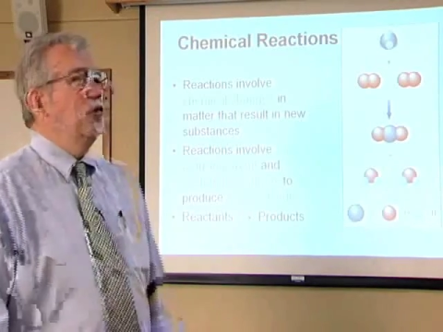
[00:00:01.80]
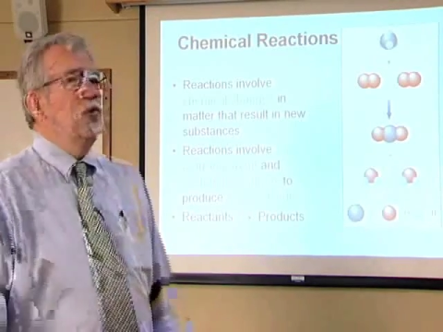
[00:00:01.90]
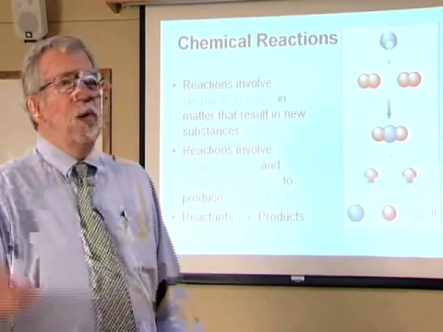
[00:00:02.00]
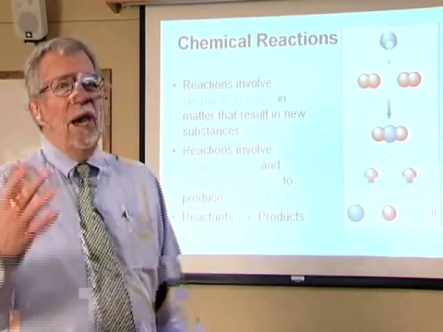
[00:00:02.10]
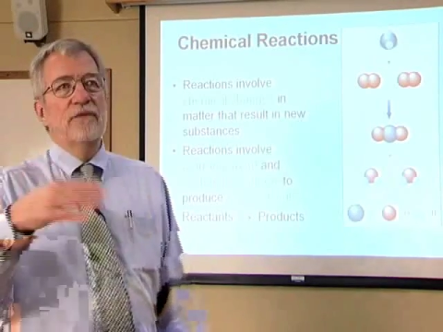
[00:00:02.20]

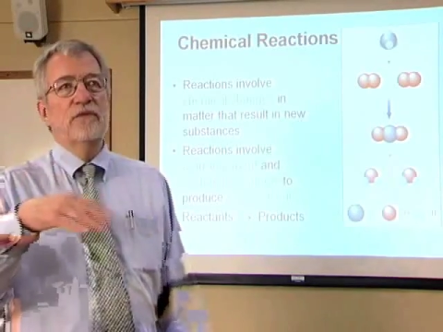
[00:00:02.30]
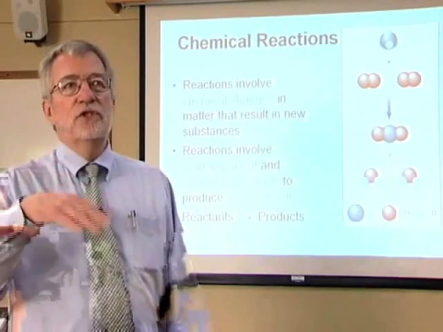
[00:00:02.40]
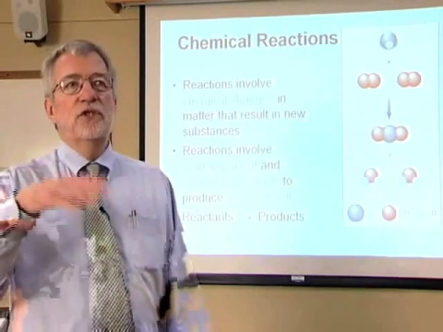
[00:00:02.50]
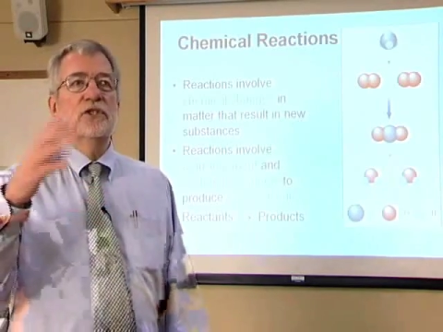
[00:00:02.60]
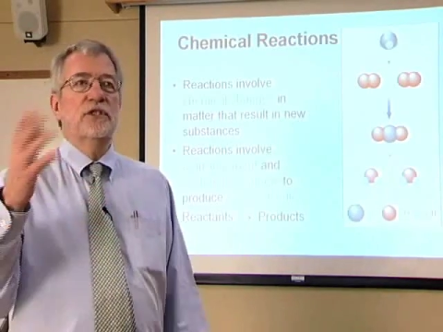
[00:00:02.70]
Do you have
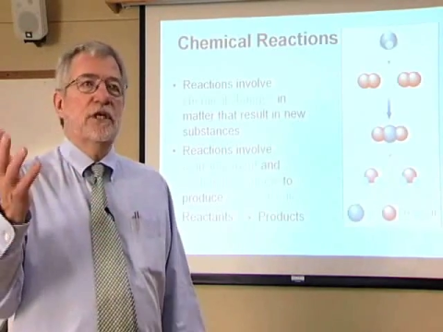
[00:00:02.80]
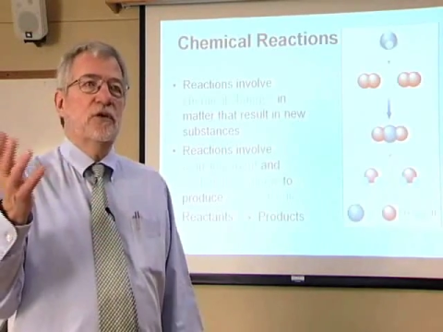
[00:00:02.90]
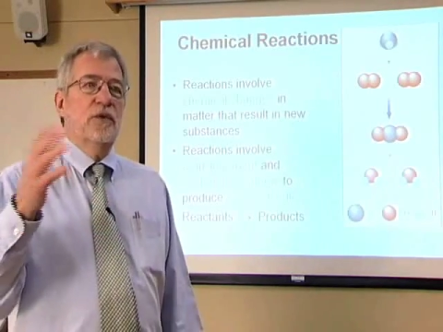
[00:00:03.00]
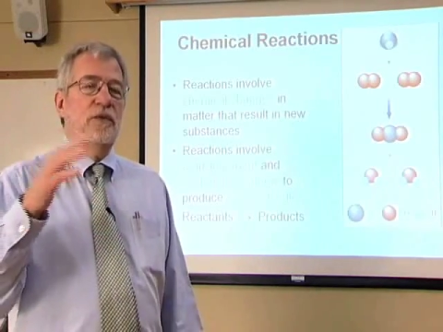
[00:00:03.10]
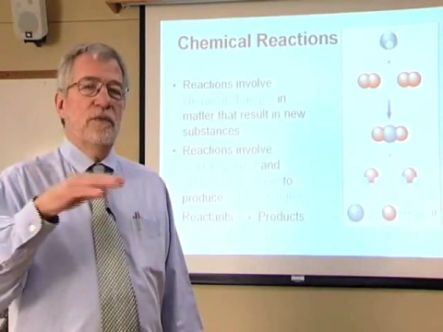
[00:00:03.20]
to just
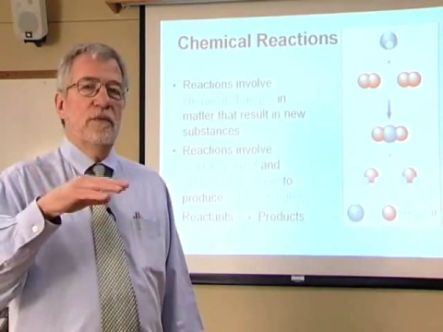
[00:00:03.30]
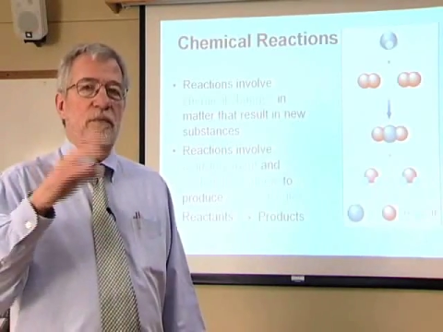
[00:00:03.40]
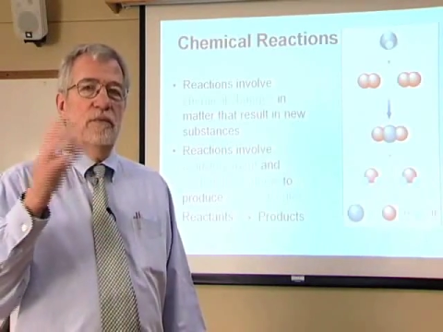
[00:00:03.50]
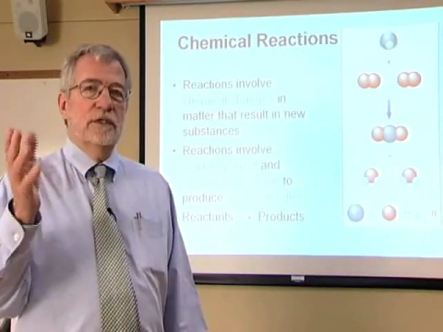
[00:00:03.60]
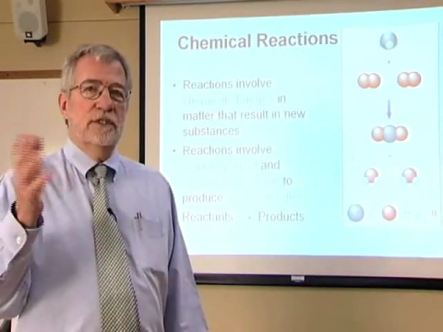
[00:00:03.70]
stick with
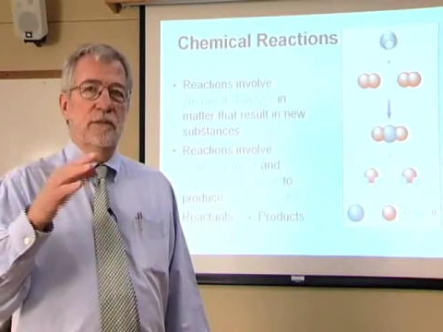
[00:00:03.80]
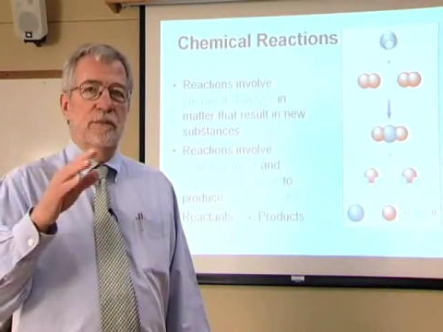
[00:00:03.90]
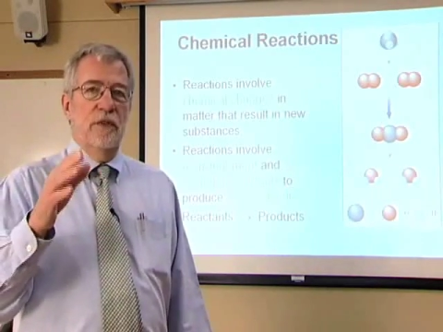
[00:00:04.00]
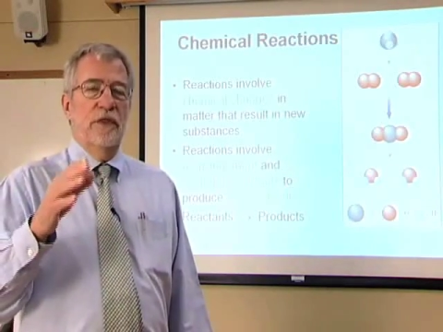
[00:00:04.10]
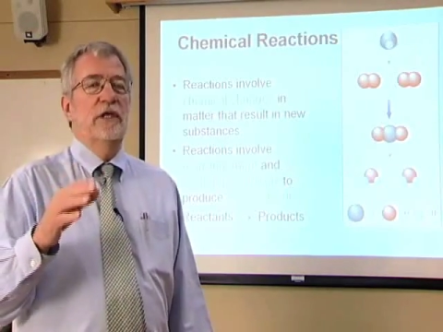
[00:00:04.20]

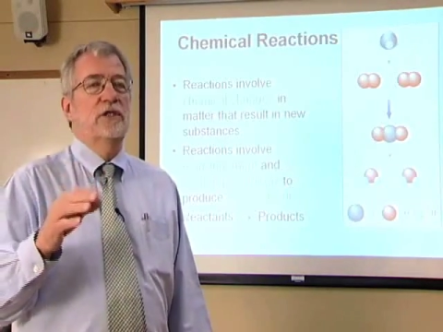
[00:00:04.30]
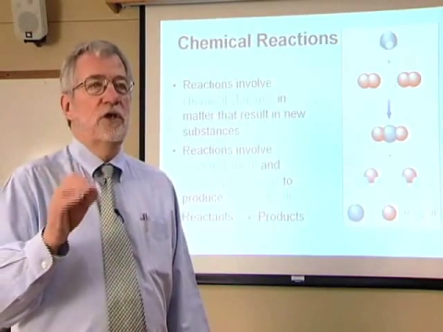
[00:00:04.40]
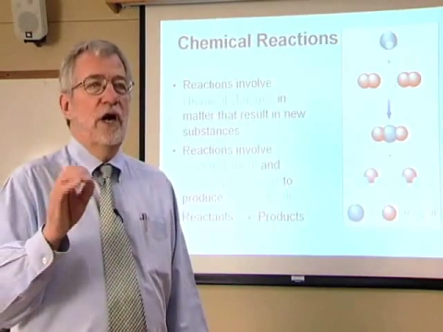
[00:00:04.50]
simple things?